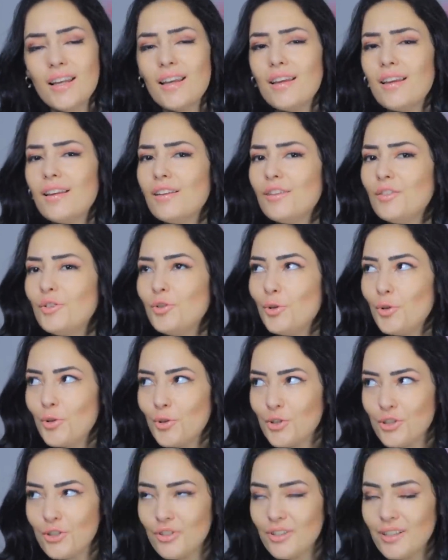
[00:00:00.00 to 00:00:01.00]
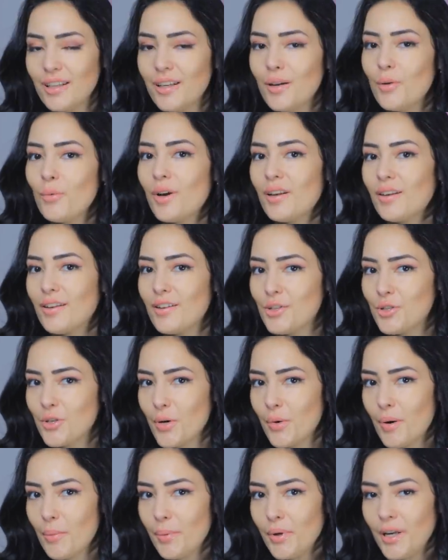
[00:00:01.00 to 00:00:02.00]
and usually when I
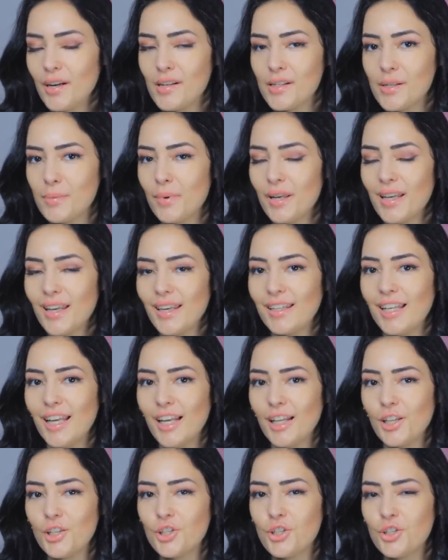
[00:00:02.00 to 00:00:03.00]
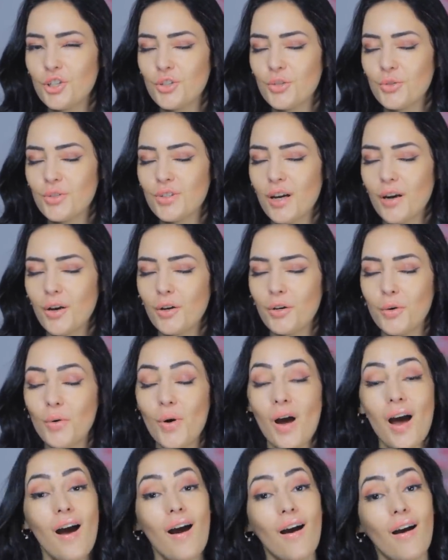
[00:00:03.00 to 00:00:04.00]
show up here speaking English, I should tell you
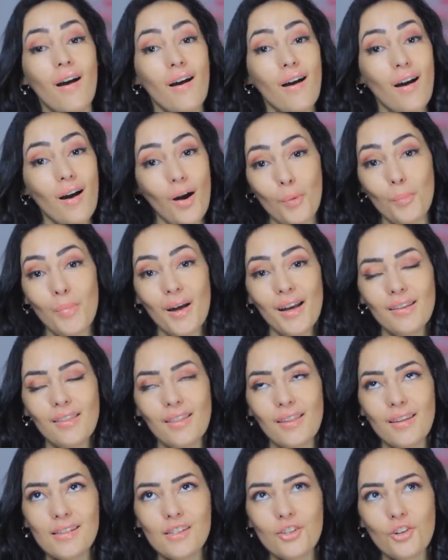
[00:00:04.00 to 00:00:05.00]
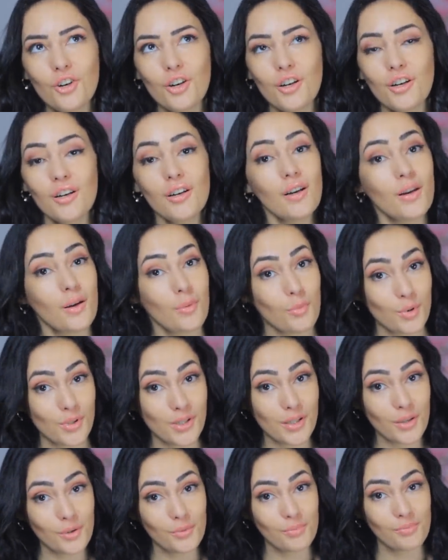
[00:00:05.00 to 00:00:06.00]
how bad things are in
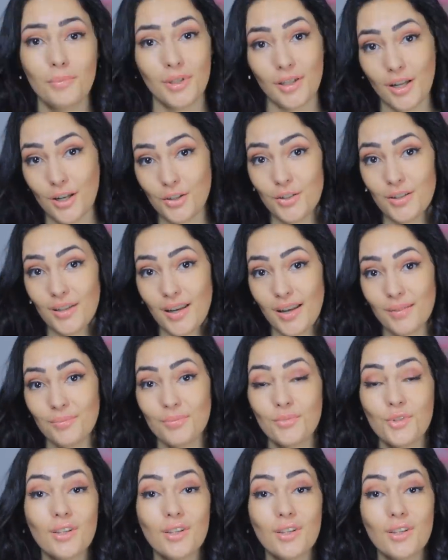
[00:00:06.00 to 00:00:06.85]
Brazil. But not today.